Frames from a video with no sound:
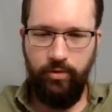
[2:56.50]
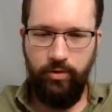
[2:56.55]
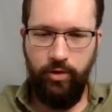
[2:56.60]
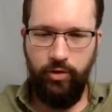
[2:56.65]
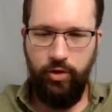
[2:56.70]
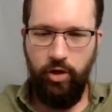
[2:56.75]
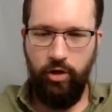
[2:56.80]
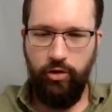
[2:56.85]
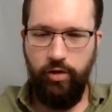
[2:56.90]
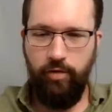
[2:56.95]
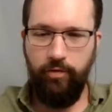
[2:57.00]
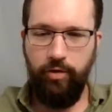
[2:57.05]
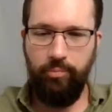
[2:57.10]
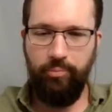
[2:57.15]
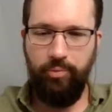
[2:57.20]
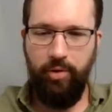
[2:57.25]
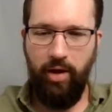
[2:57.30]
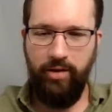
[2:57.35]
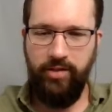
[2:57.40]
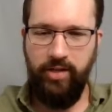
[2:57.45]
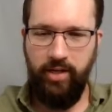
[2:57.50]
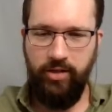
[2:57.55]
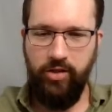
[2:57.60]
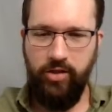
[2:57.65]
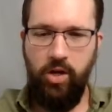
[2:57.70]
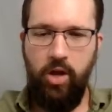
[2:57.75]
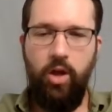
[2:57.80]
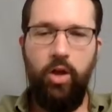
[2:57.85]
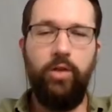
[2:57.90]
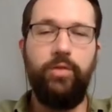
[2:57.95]
the structure of the
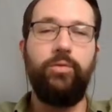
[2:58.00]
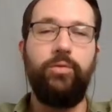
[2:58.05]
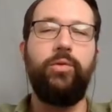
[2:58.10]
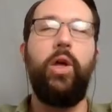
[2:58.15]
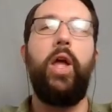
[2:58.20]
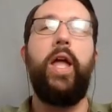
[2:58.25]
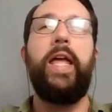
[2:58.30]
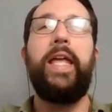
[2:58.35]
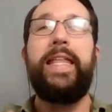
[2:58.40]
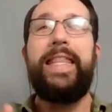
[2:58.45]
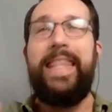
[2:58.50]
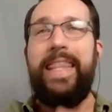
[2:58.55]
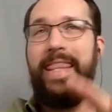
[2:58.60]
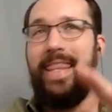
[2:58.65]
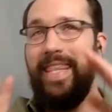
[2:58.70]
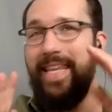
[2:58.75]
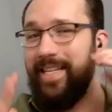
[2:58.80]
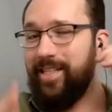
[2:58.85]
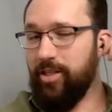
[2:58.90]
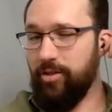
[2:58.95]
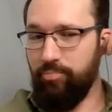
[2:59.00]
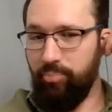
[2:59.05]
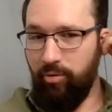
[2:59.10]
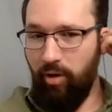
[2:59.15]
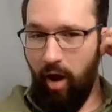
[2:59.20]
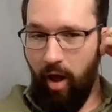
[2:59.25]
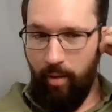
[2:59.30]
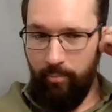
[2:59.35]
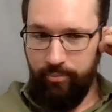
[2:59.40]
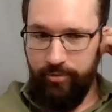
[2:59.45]
process. In this
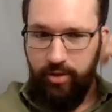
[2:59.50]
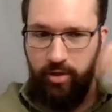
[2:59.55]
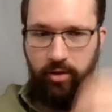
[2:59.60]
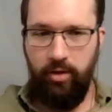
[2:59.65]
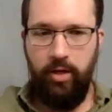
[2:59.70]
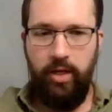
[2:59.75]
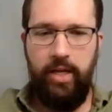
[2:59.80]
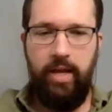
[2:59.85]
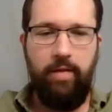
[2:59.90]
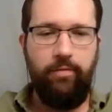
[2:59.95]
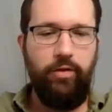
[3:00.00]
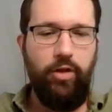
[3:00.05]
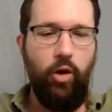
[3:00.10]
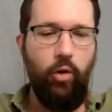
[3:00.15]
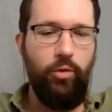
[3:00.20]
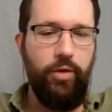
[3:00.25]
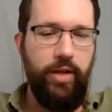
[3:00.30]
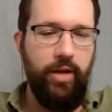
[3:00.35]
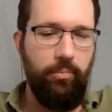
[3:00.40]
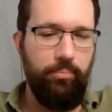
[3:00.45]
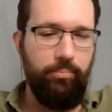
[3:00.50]
prompt, even though the